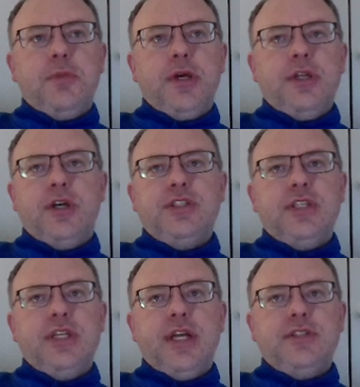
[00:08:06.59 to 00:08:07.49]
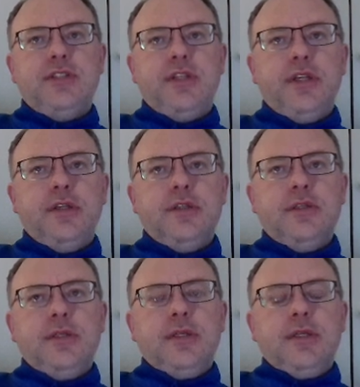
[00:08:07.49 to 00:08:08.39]
but nice kid actually.
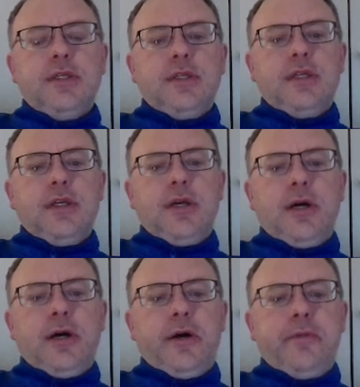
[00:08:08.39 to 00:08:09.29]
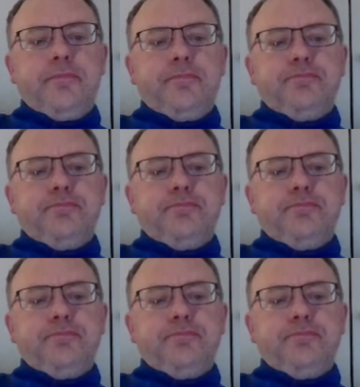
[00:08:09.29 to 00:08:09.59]
But